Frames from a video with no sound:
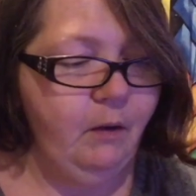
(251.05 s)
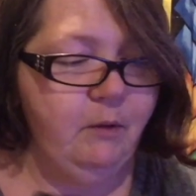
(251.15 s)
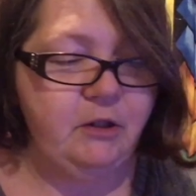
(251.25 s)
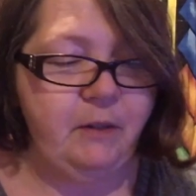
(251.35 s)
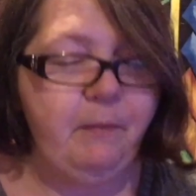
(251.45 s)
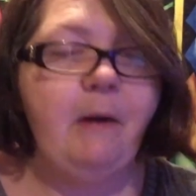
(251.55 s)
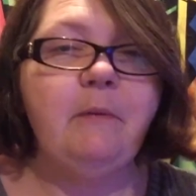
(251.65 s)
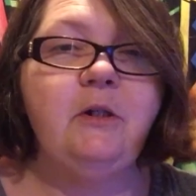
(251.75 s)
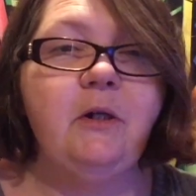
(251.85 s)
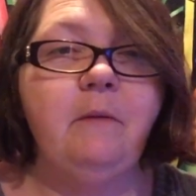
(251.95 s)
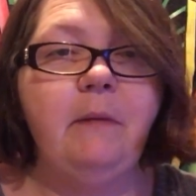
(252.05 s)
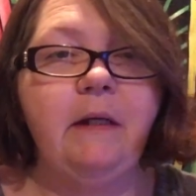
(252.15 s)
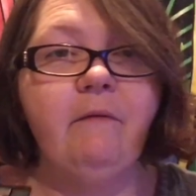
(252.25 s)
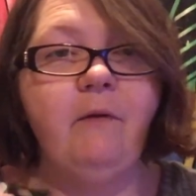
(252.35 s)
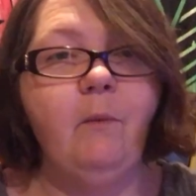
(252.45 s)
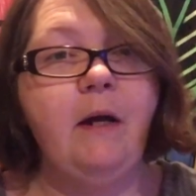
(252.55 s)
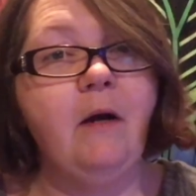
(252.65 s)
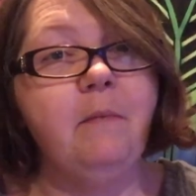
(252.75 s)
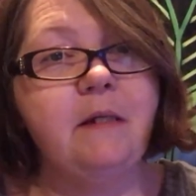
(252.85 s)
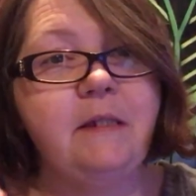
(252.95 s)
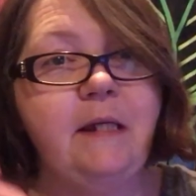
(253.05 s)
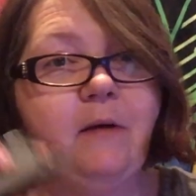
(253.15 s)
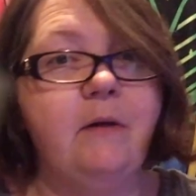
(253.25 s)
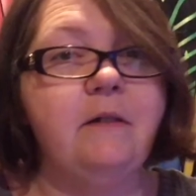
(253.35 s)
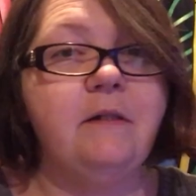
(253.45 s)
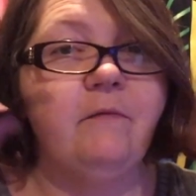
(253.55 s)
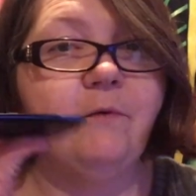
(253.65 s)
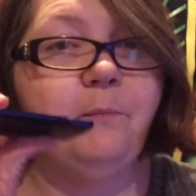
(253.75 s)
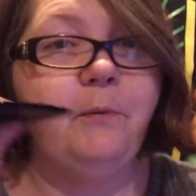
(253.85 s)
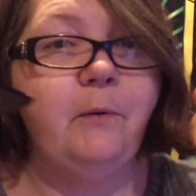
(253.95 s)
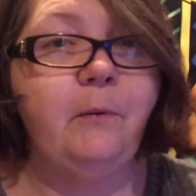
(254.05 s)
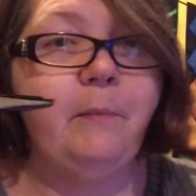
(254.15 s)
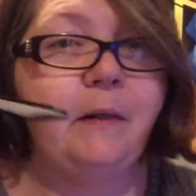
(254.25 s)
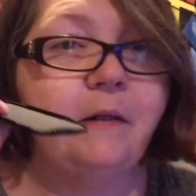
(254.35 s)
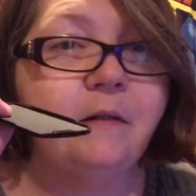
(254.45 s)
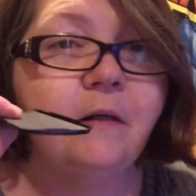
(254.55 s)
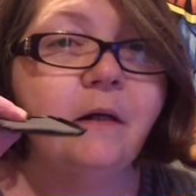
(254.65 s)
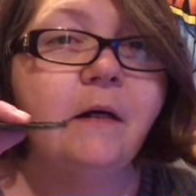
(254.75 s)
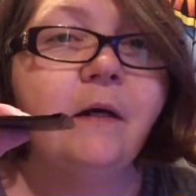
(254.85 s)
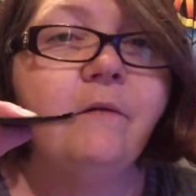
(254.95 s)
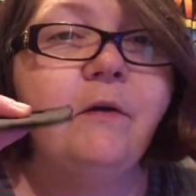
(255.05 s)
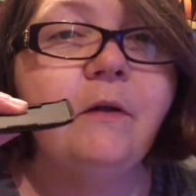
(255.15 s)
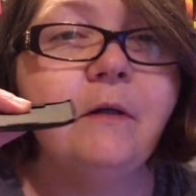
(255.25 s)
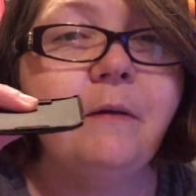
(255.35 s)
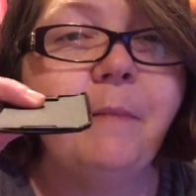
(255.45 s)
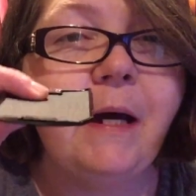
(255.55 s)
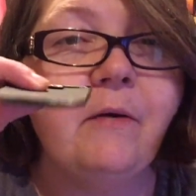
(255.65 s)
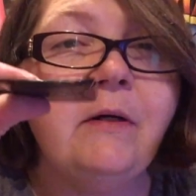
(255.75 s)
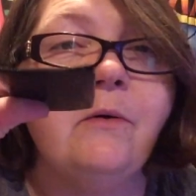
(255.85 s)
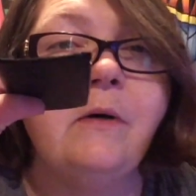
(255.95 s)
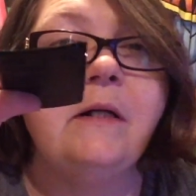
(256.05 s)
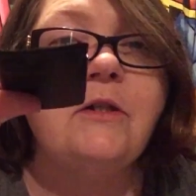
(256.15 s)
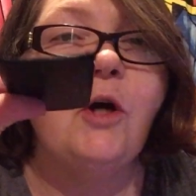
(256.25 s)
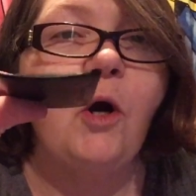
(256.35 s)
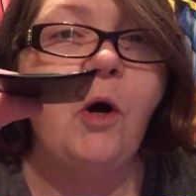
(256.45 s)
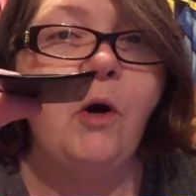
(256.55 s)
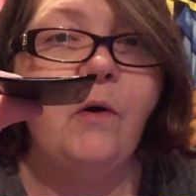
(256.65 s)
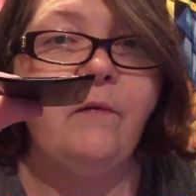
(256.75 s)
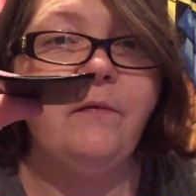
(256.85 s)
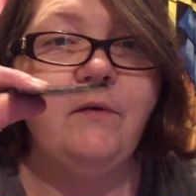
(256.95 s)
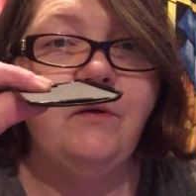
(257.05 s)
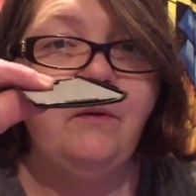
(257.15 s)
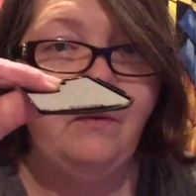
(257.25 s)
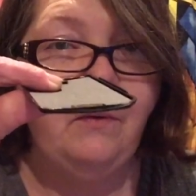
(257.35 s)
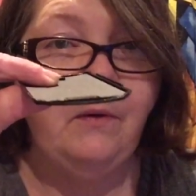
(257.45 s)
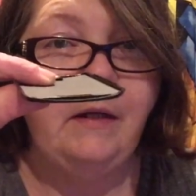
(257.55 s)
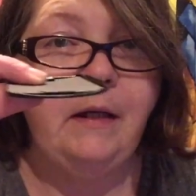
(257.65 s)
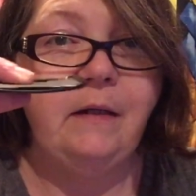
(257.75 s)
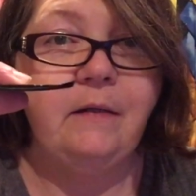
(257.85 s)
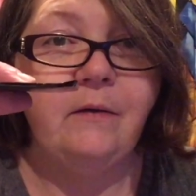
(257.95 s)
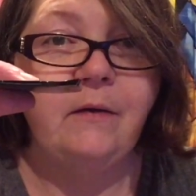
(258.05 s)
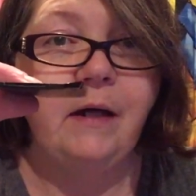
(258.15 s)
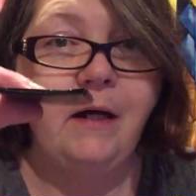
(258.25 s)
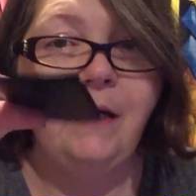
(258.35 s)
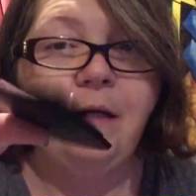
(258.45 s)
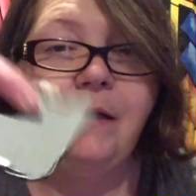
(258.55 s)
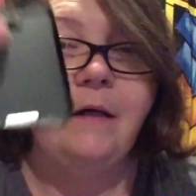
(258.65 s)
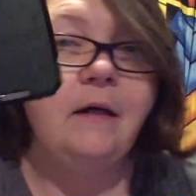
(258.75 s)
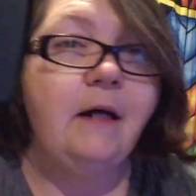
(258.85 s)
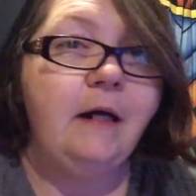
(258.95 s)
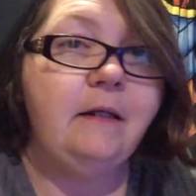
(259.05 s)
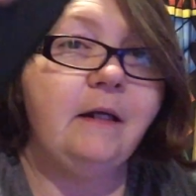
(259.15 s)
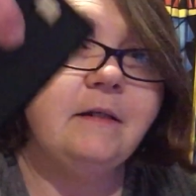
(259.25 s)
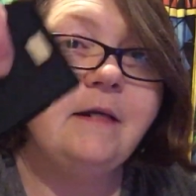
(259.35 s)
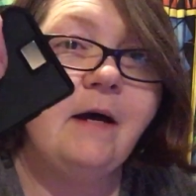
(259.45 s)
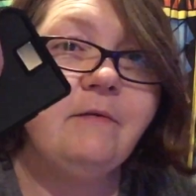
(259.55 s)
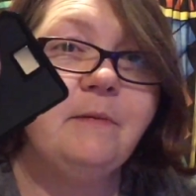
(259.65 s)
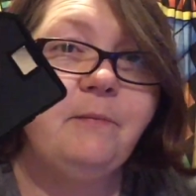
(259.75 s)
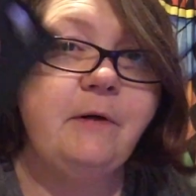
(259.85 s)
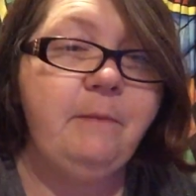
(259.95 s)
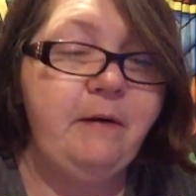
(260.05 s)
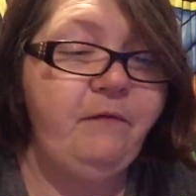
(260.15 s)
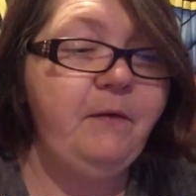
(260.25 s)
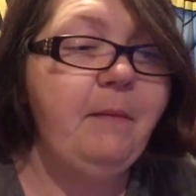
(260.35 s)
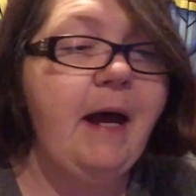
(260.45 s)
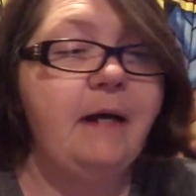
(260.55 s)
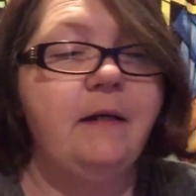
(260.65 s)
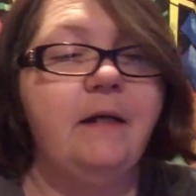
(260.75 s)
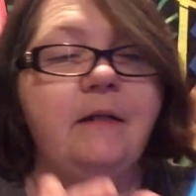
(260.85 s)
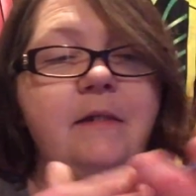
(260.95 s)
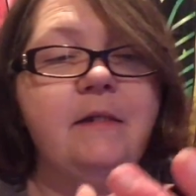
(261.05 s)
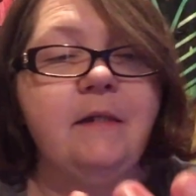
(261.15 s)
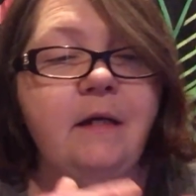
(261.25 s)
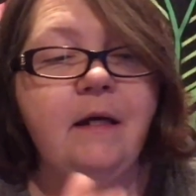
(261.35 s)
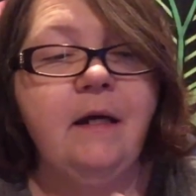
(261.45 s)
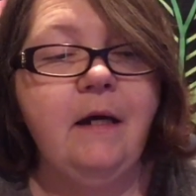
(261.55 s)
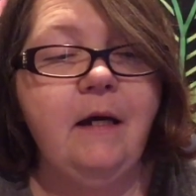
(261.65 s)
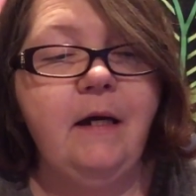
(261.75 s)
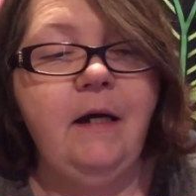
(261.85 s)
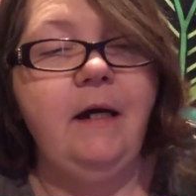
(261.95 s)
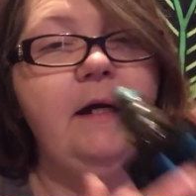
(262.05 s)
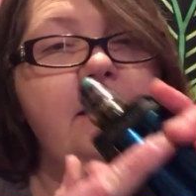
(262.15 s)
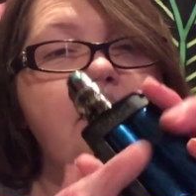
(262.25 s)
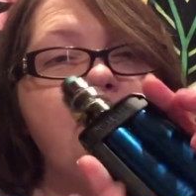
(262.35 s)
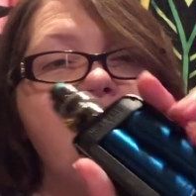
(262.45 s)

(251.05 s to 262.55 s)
which I probably shouldn't be giving away all my secrets to VooPoo, but if you look at the battery door, it's curved on it, okay? It does have some pretty beefy magnets. And